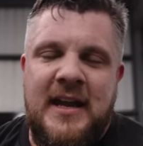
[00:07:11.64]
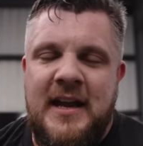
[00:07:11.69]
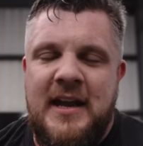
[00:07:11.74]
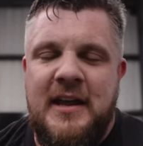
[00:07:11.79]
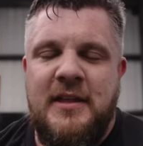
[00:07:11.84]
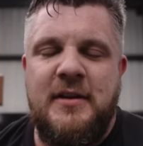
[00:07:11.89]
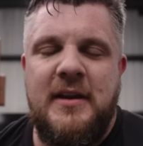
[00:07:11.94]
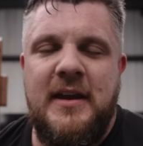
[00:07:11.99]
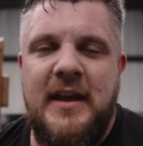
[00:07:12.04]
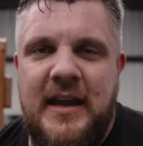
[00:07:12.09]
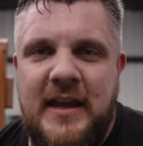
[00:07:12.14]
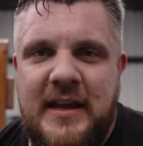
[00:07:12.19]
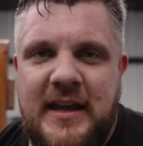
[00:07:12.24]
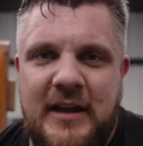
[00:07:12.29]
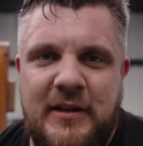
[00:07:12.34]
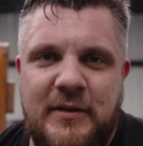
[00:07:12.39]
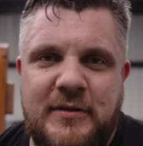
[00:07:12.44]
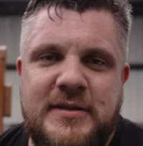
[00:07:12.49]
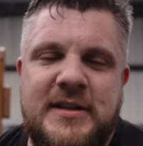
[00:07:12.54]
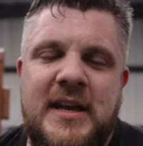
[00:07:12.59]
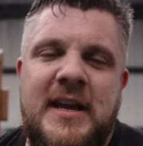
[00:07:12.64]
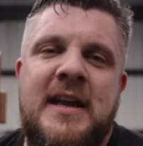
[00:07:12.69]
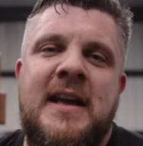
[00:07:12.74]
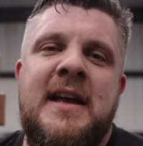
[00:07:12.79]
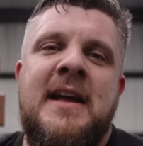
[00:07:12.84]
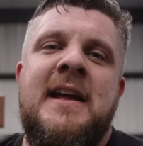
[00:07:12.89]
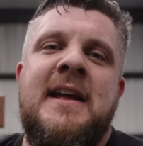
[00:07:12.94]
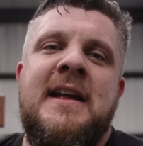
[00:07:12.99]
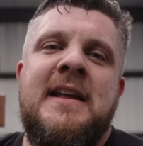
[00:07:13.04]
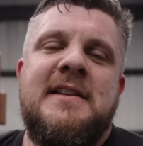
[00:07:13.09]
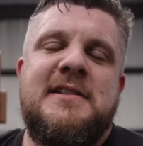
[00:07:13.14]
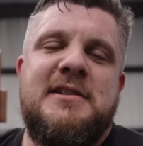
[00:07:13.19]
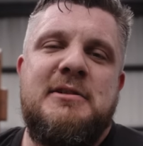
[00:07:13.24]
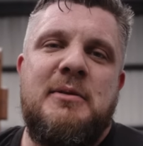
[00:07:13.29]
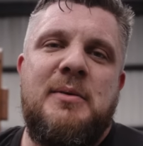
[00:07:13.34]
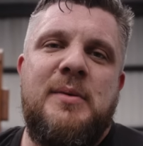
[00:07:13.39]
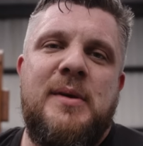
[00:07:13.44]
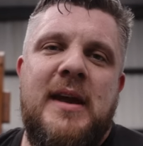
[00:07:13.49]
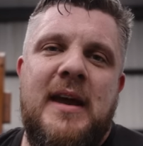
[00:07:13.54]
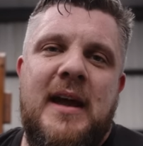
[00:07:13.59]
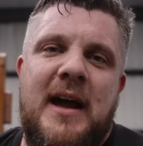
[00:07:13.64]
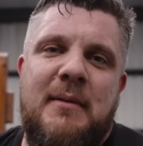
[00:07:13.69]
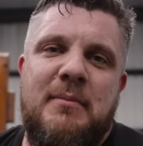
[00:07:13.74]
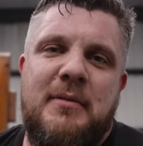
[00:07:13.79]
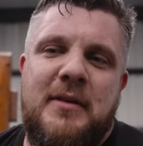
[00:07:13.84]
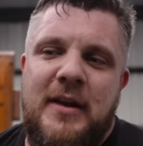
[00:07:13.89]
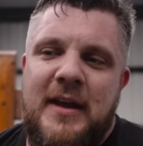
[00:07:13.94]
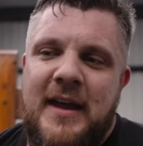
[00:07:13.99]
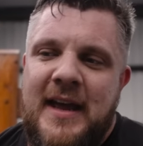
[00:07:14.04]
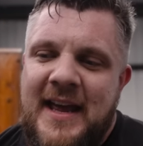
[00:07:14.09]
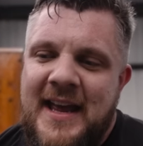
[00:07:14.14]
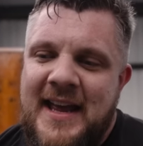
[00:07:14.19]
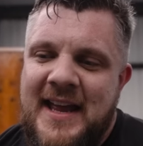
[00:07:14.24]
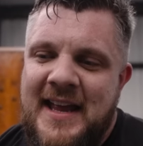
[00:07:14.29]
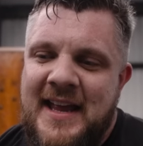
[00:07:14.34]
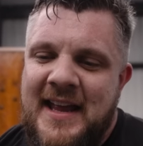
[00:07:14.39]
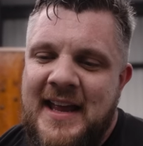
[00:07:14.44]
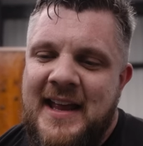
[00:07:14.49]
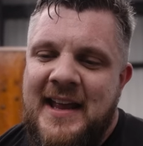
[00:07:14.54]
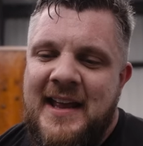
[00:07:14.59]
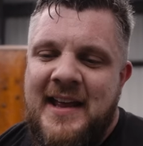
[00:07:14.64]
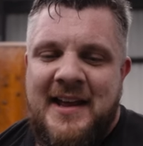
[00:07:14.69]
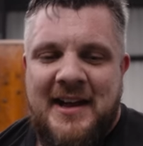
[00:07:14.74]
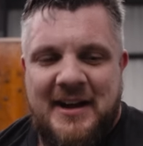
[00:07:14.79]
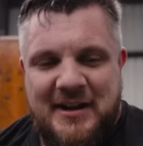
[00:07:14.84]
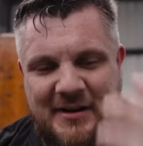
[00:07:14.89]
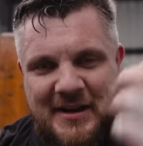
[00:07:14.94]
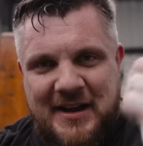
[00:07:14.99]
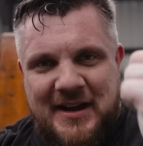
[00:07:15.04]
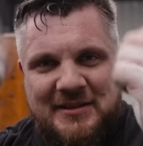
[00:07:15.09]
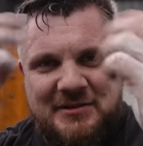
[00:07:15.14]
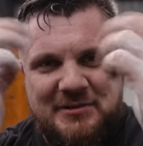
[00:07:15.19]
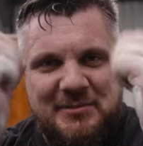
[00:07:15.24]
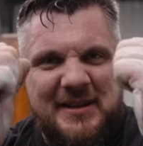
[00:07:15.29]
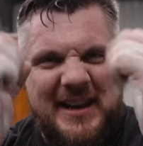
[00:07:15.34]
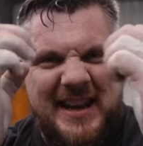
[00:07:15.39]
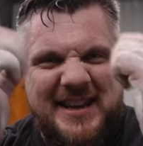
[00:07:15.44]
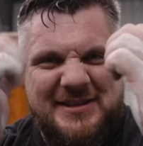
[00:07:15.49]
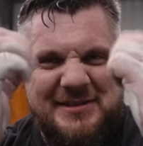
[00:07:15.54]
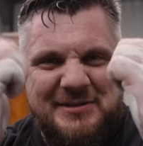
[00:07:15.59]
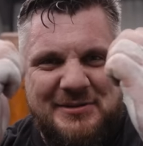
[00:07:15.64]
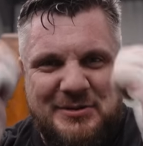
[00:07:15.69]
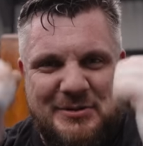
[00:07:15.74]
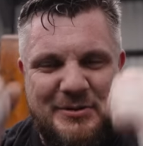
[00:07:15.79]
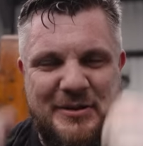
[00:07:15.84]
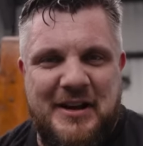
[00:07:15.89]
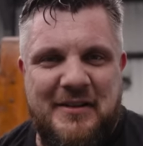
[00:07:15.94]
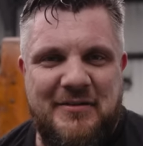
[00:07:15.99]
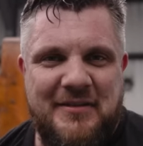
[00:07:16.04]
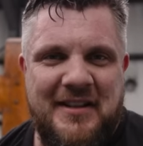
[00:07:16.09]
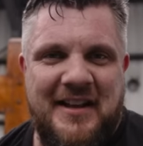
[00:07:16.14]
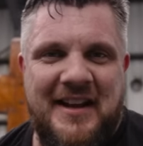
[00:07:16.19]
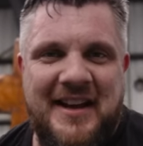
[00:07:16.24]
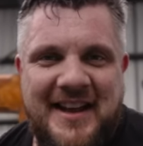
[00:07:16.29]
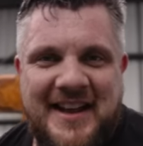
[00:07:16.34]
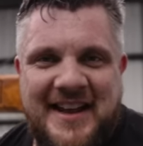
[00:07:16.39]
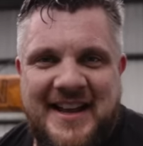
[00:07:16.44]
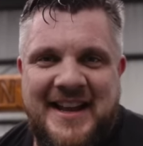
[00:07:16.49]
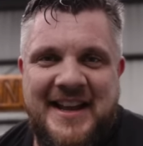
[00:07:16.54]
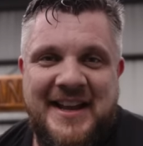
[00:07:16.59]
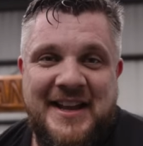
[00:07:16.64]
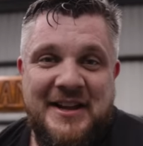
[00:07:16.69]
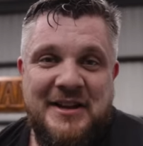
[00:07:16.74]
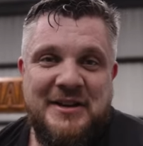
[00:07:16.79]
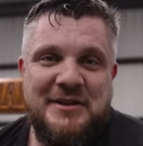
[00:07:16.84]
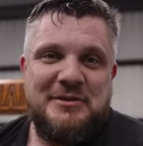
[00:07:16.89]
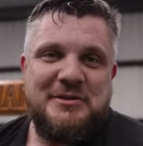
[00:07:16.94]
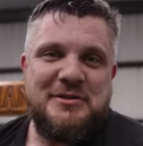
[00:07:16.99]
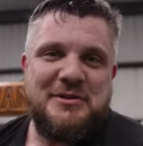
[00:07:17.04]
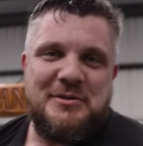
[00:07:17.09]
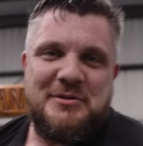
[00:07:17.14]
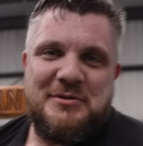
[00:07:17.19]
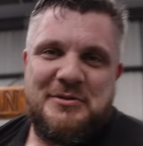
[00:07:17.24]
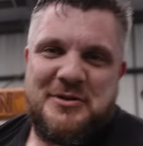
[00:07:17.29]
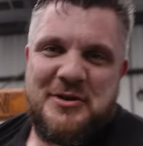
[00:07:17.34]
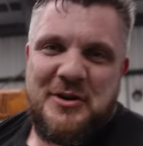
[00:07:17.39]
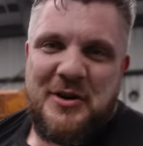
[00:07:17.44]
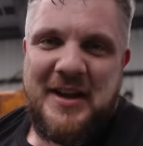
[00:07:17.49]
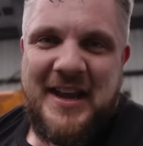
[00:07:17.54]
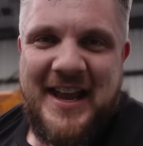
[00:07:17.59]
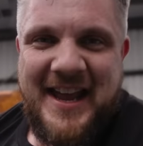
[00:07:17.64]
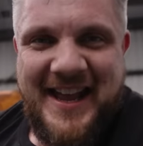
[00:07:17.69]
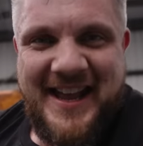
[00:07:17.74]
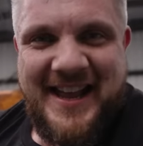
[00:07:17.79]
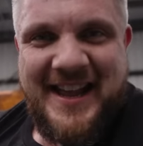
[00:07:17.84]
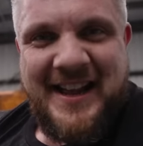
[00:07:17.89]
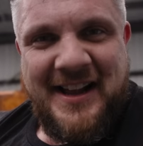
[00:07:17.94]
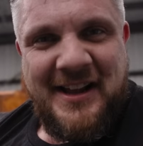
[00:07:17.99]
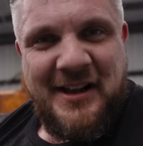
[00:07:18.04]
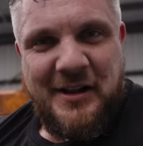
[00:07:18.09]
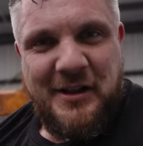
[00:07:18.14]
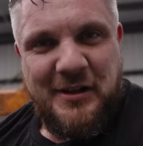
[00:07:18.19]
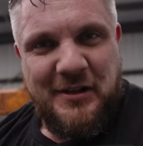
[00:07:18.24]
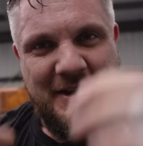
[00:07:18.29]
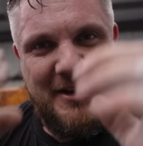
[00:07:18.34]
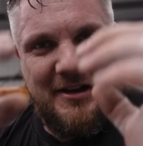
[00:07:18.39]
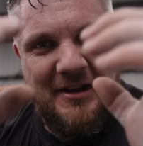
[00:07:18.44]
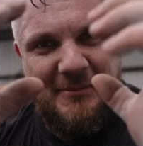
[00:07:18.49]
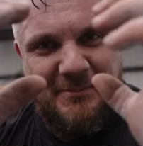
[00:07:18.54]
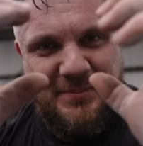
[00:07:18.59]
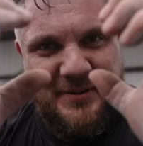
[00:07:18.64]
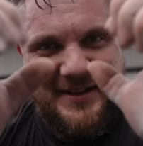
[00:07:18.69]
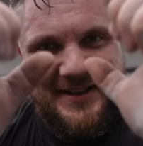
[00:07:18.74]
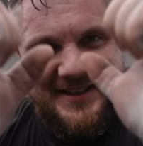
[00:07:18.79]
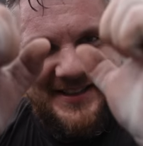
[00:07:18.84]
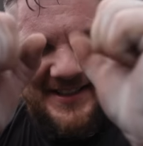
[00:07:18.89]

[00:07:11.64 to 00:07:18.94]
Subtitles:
380 kilos, see what we can get up to. Our hands will be nice and sore after that. So enjoy the grip.